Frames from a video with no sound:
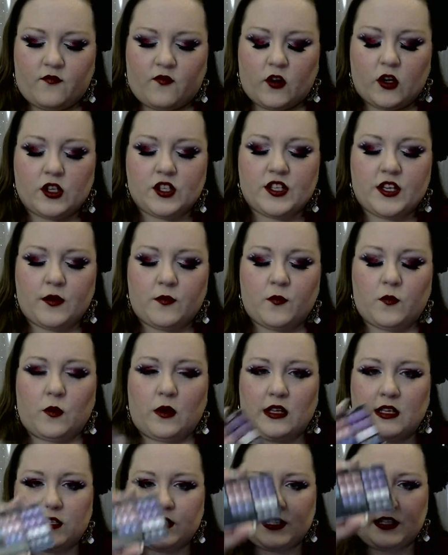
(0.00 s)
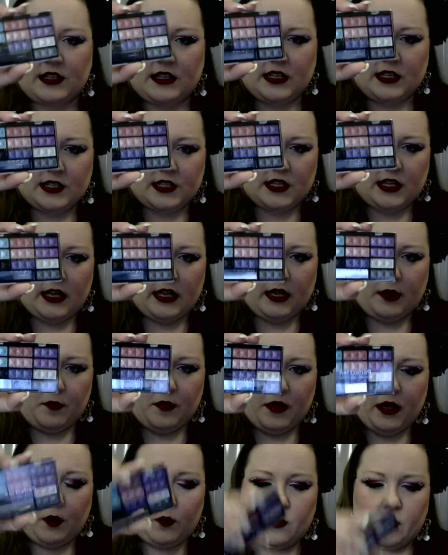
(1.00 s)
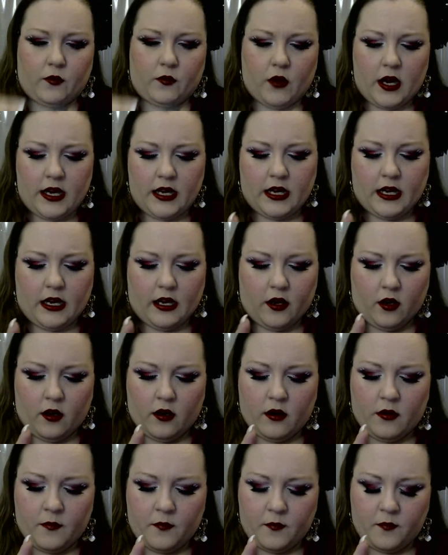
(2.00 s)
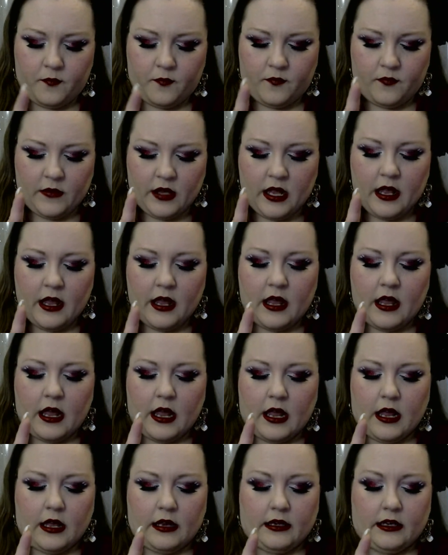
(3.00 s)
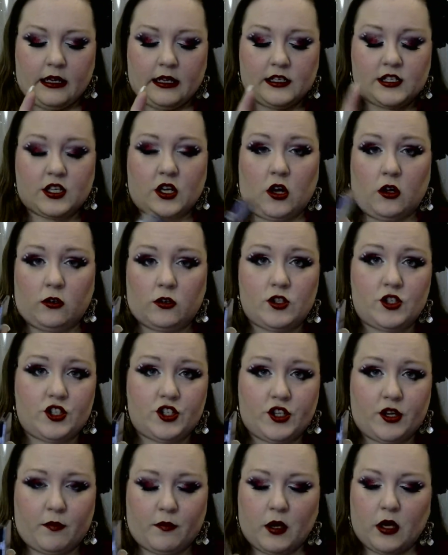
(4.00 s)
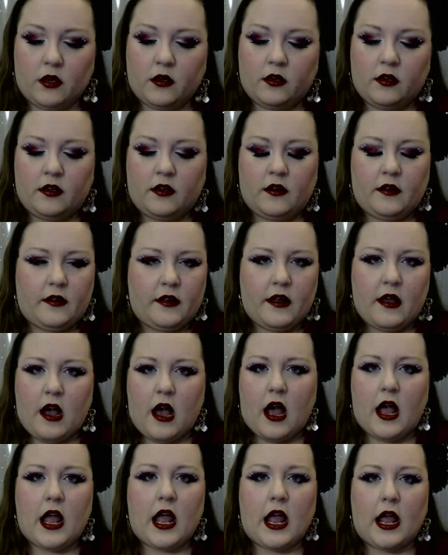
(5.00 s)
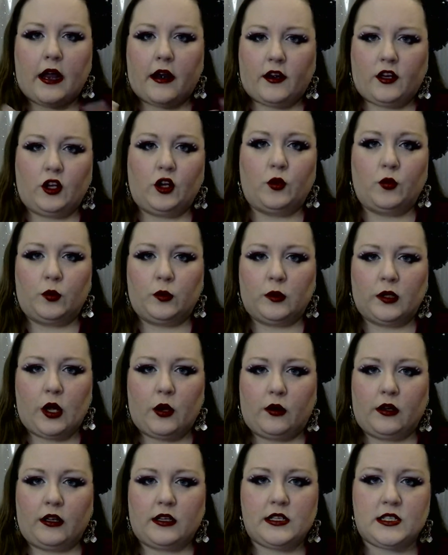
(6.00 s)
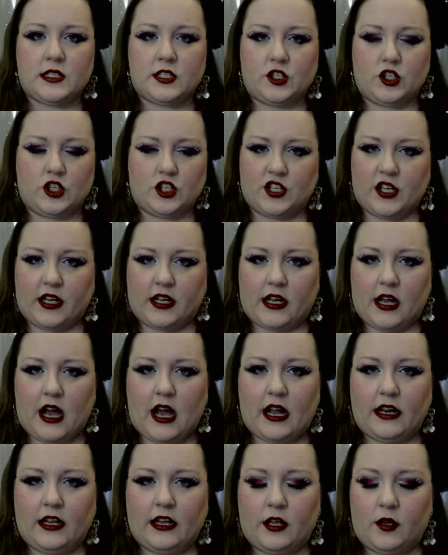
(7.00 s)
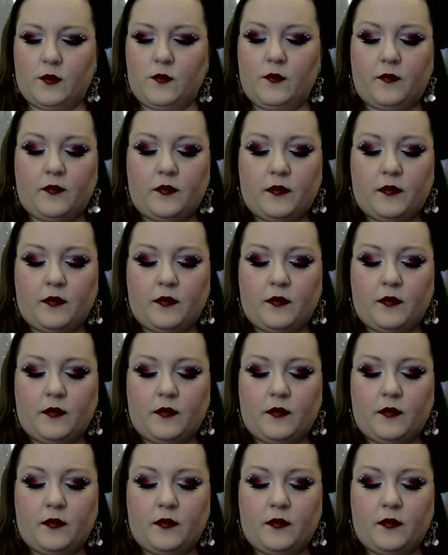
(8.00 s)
First was this itty bitty one right here, and it's called Shimmer. And you'll notice, just like I did,